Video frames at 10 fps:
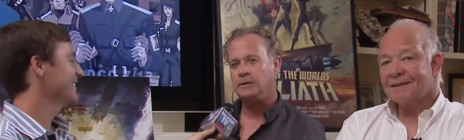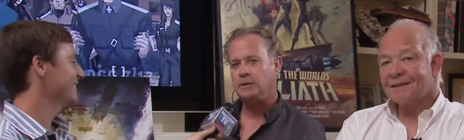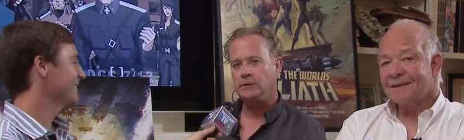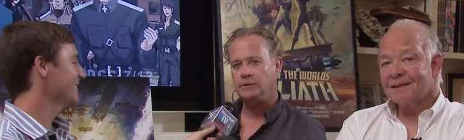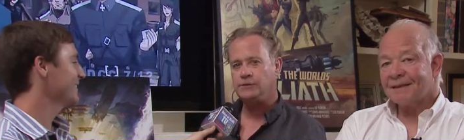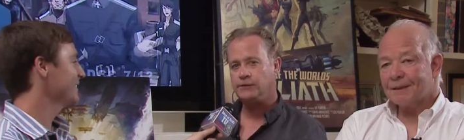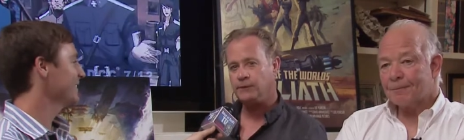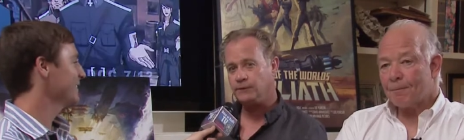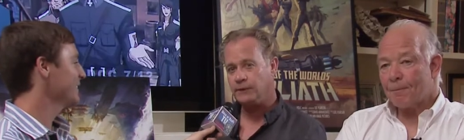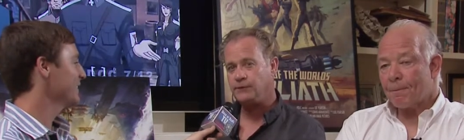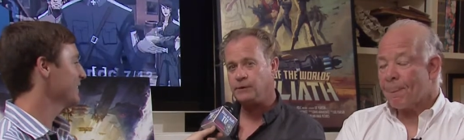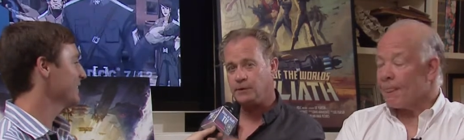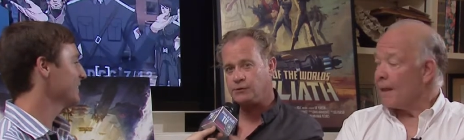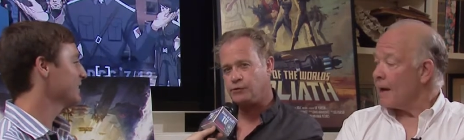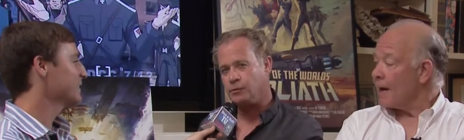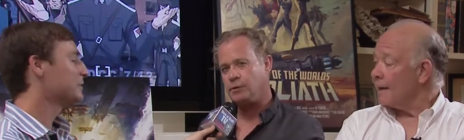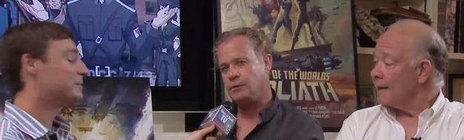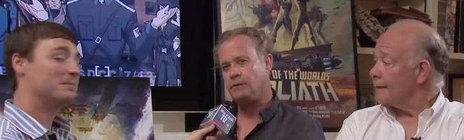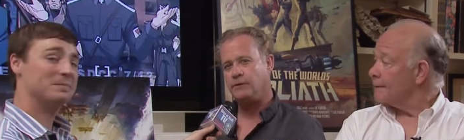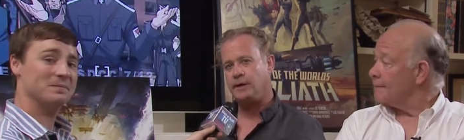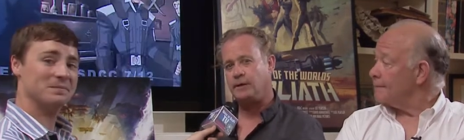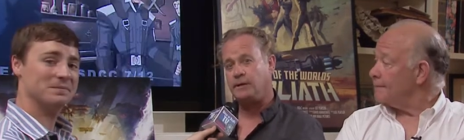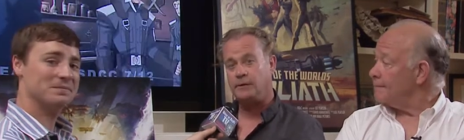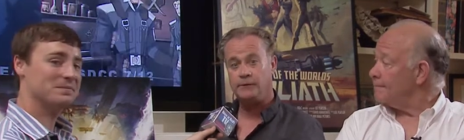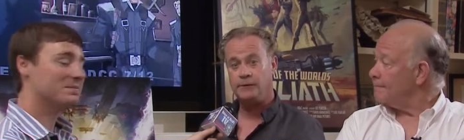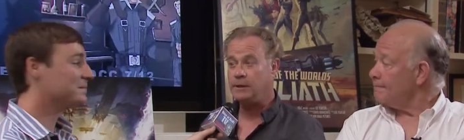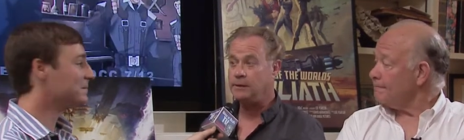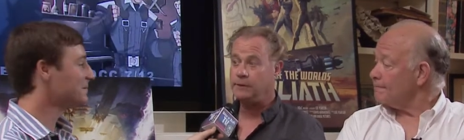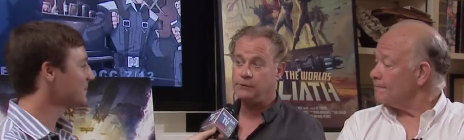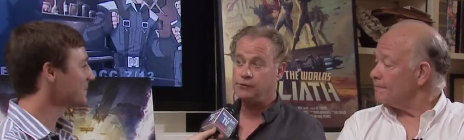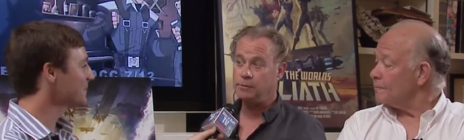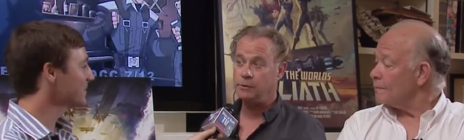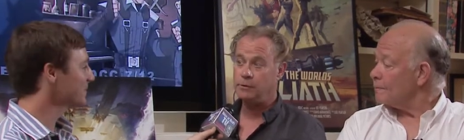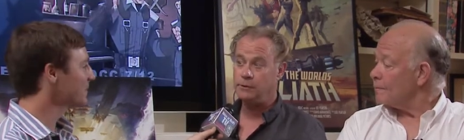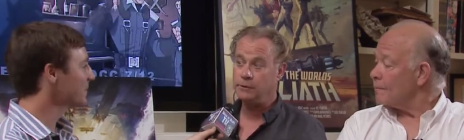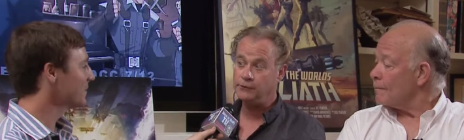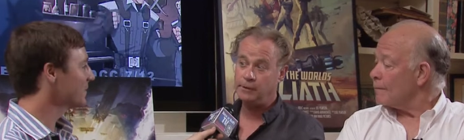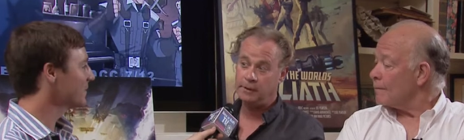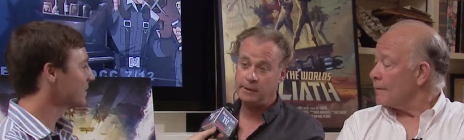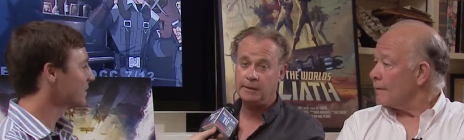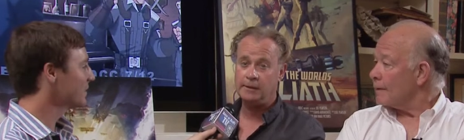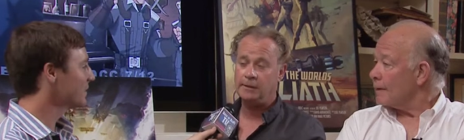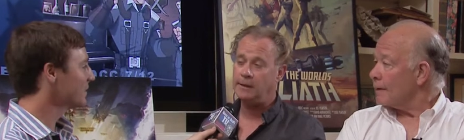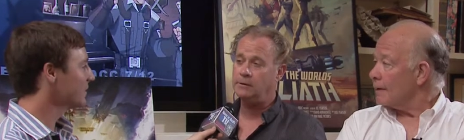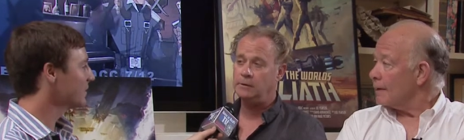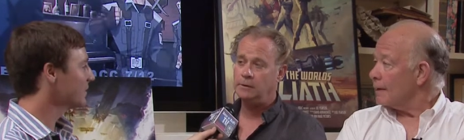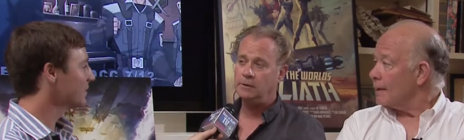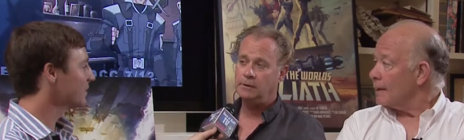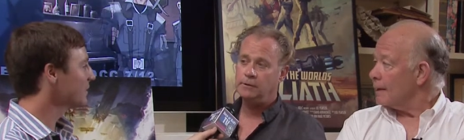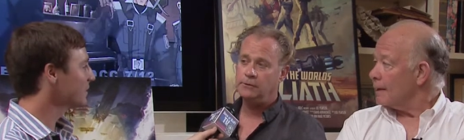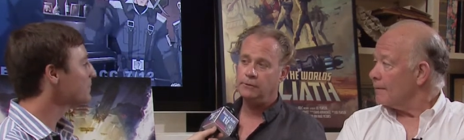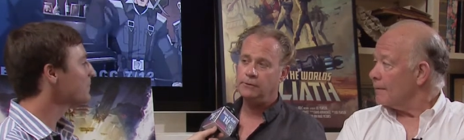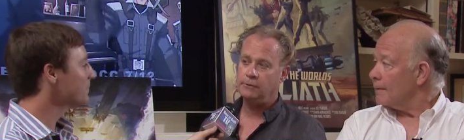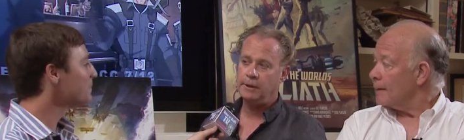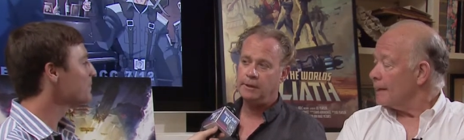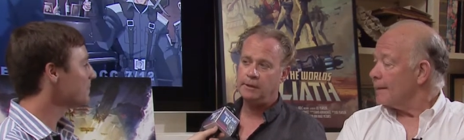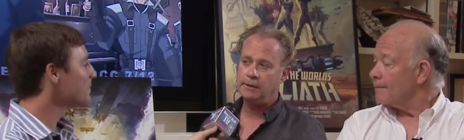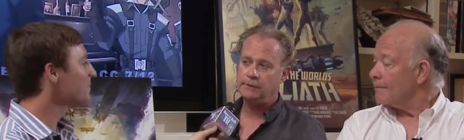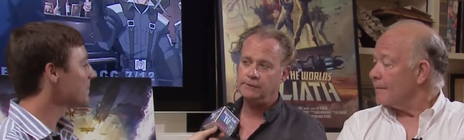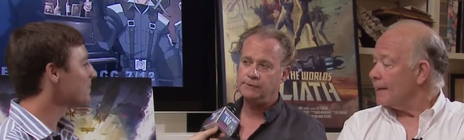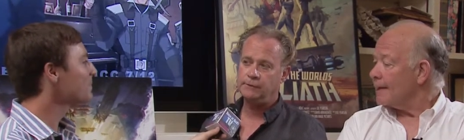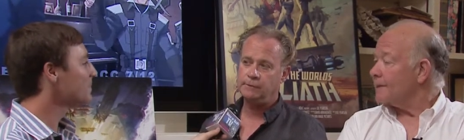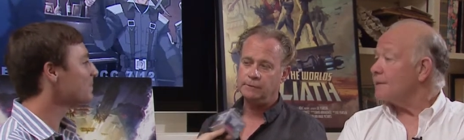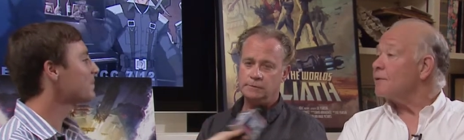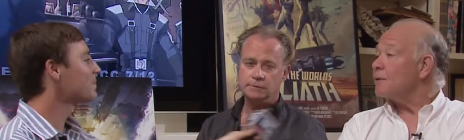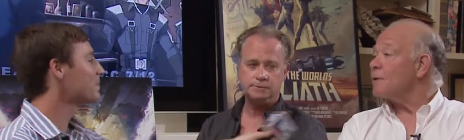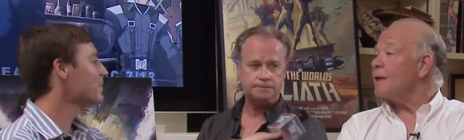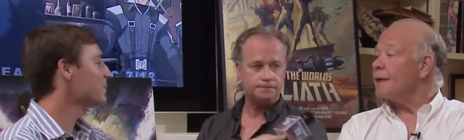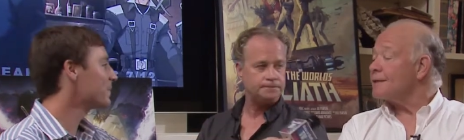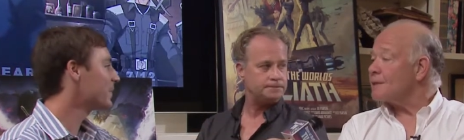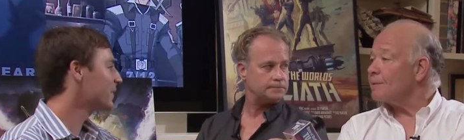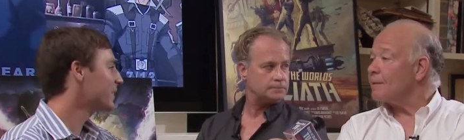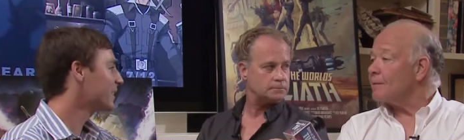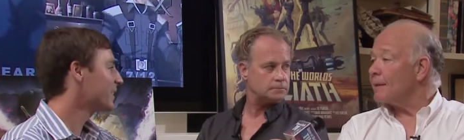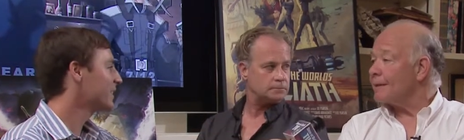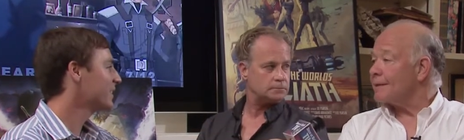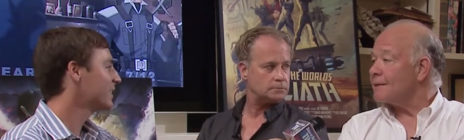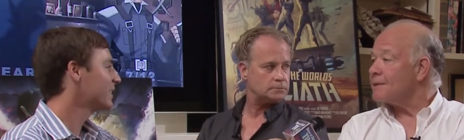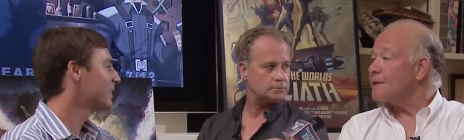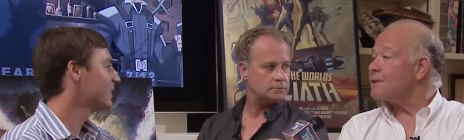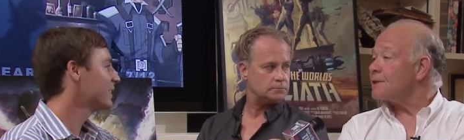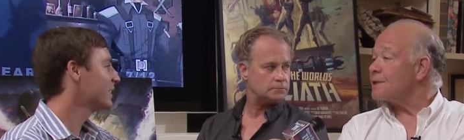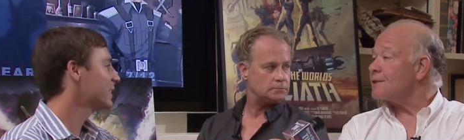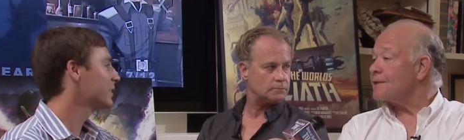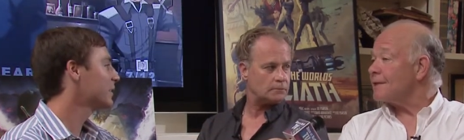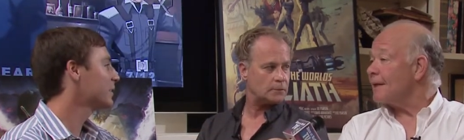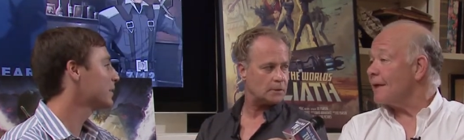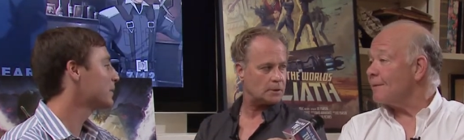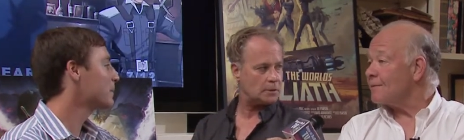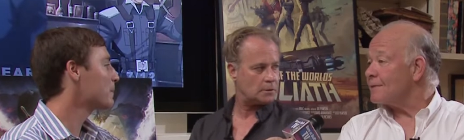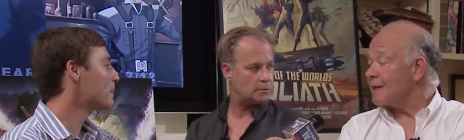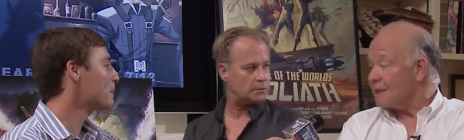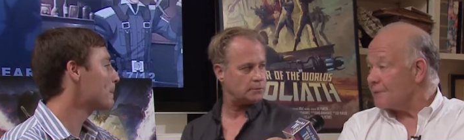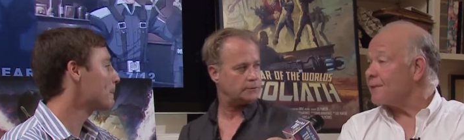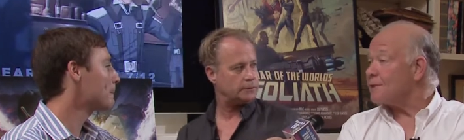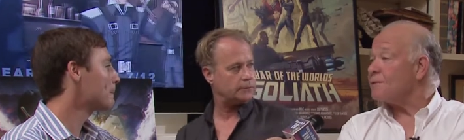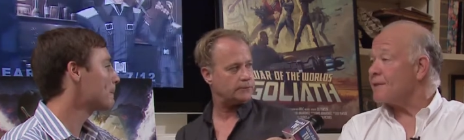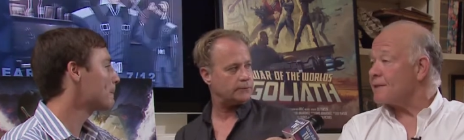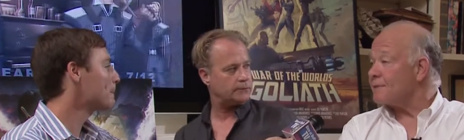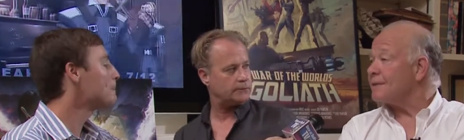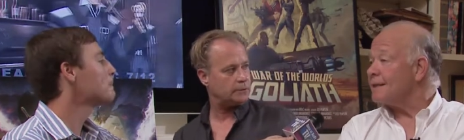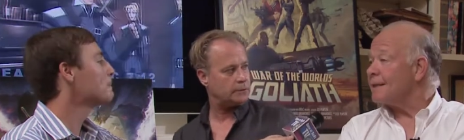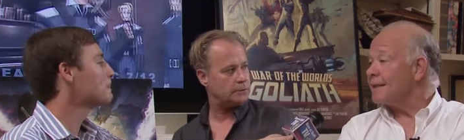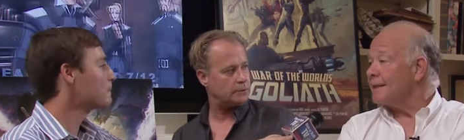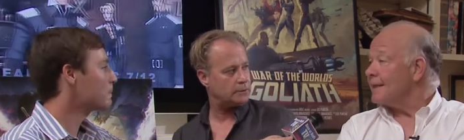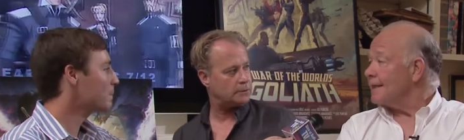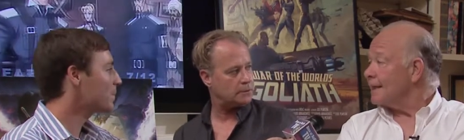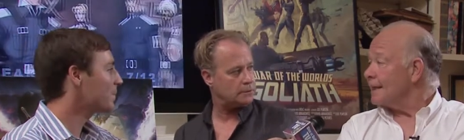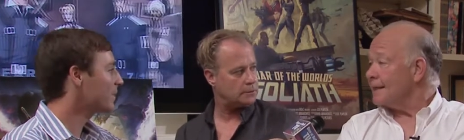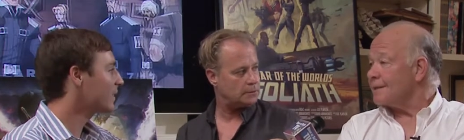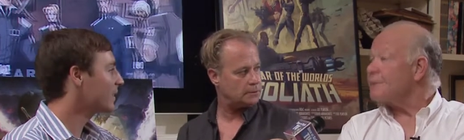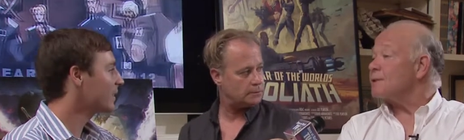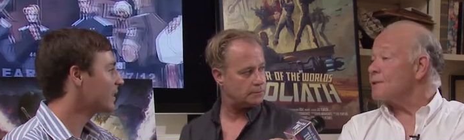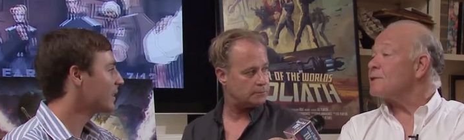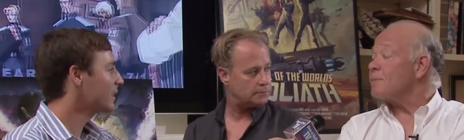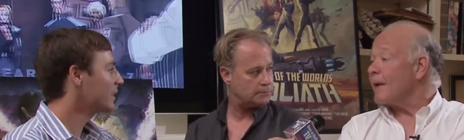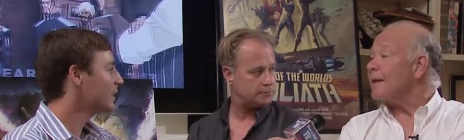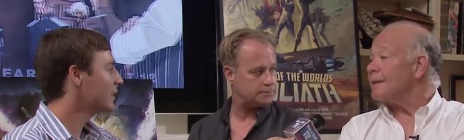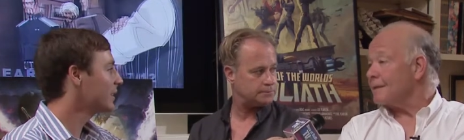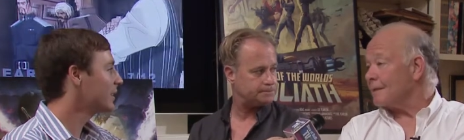Speaker 1: You know, it's just convincing the distributor of that and then finding the distributor that knows how to get it out to the right audience.
Speaker 2: And in a few days, it'll be playing at the Sitges um, Science Fiction Festival in Sitges, Spain.